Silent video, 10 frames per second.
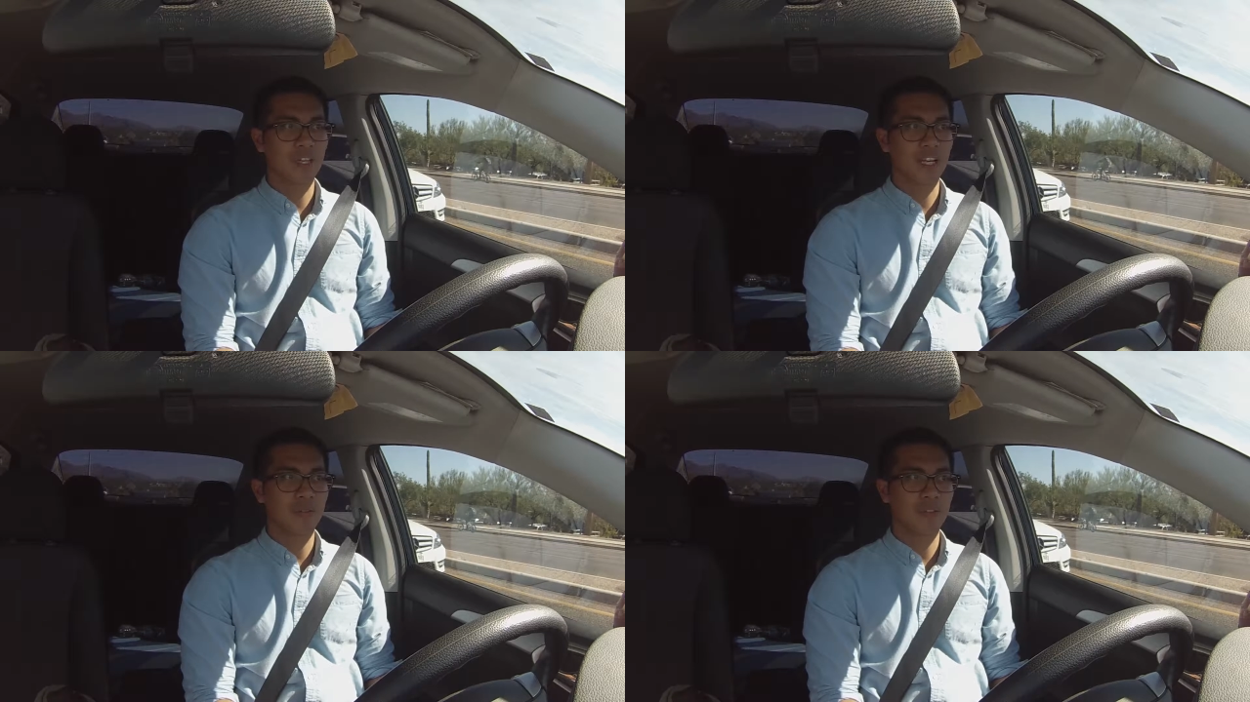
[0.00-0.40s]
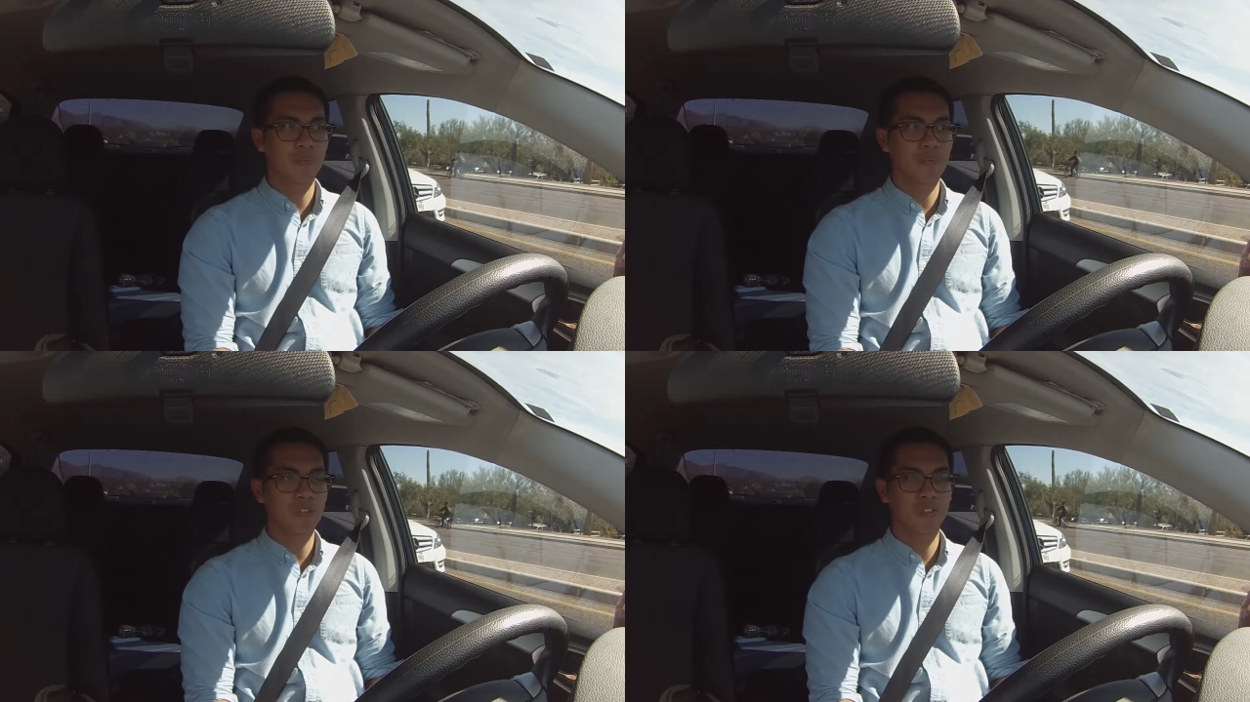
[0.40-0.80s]
I was
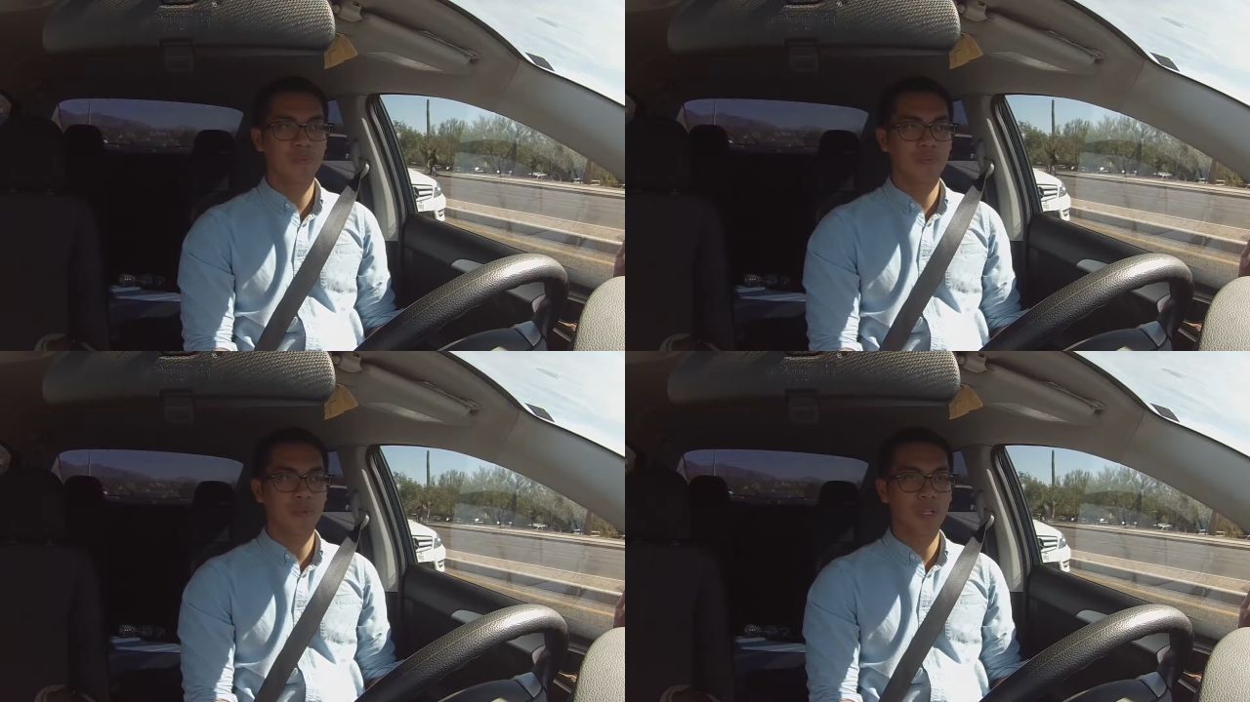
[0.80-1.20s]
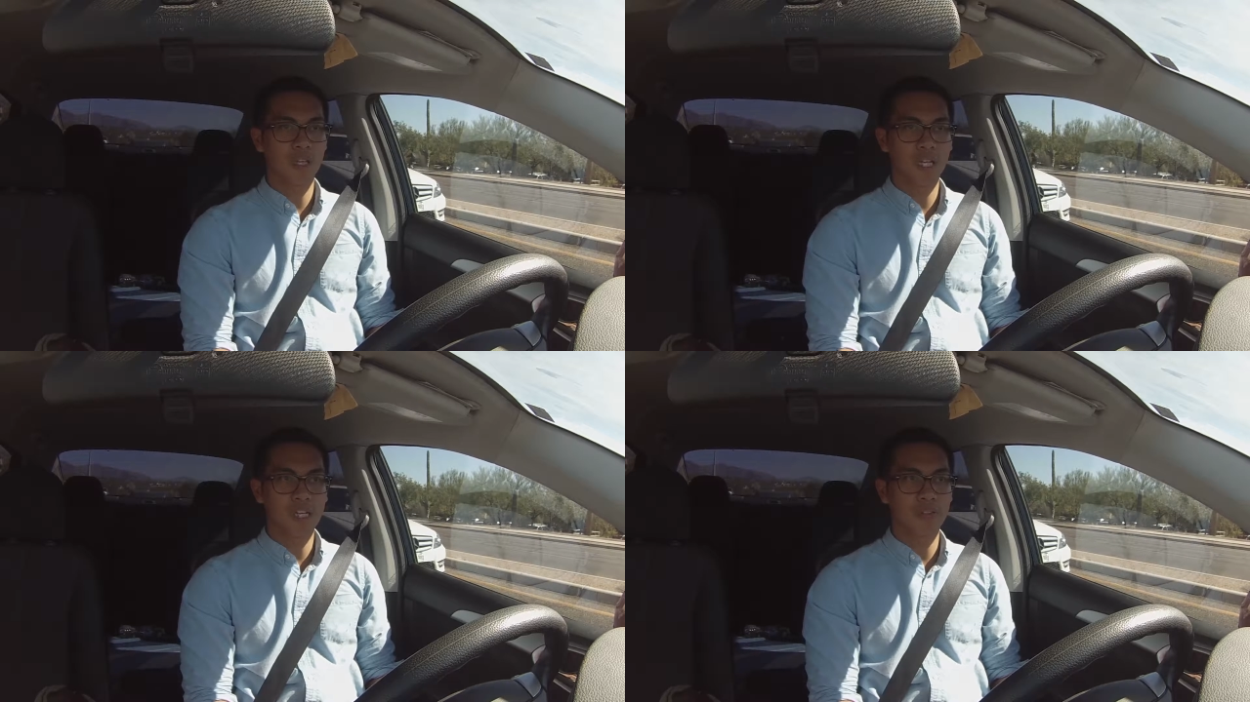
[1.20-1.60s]
just
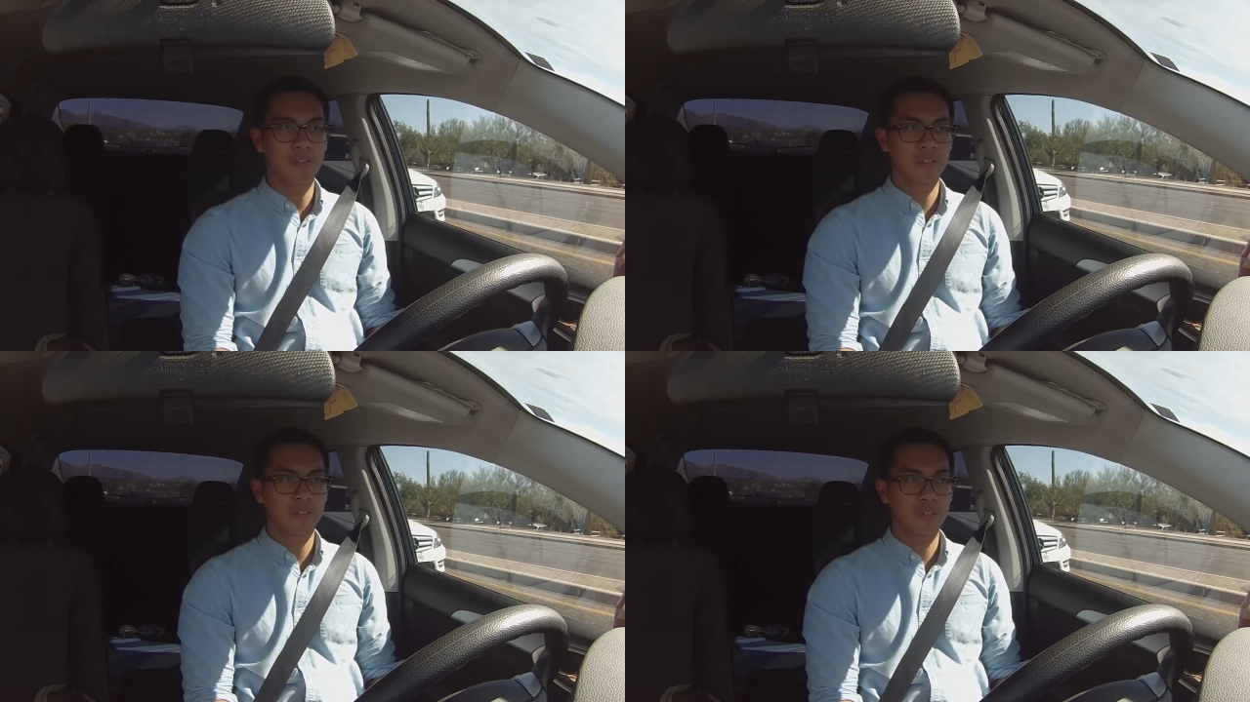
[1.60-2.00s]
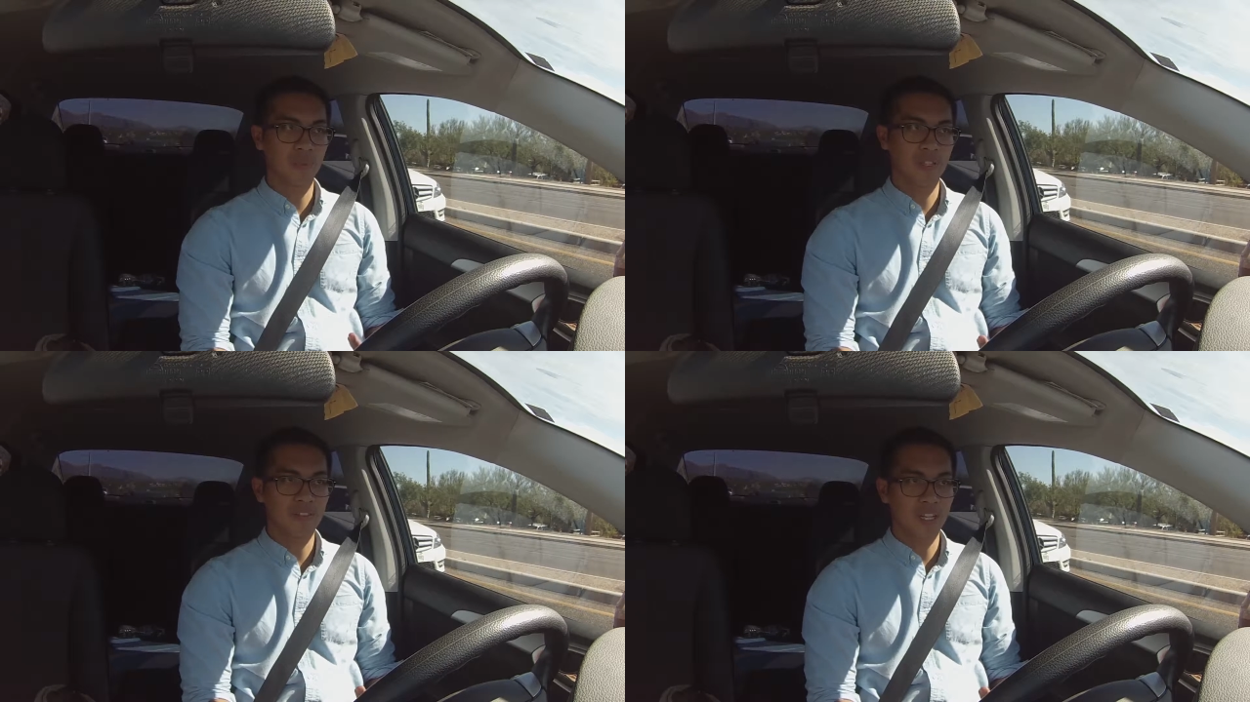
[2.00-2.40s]
alone to
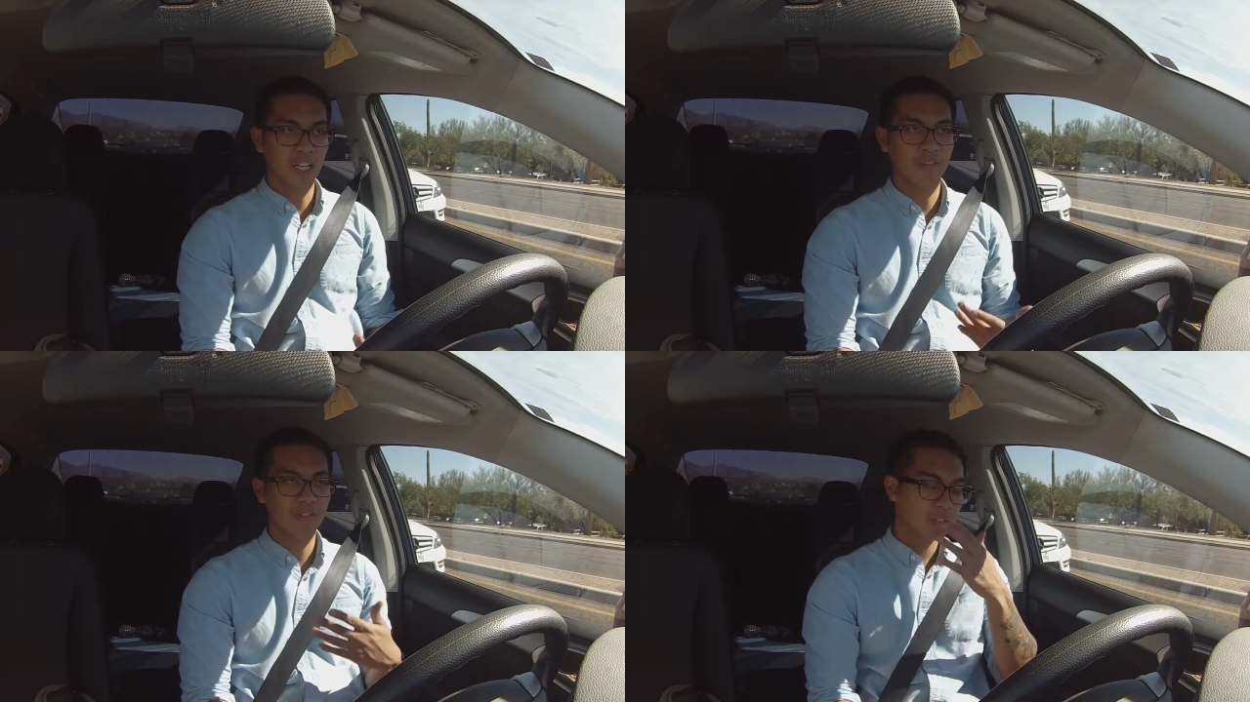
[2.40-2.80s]
myself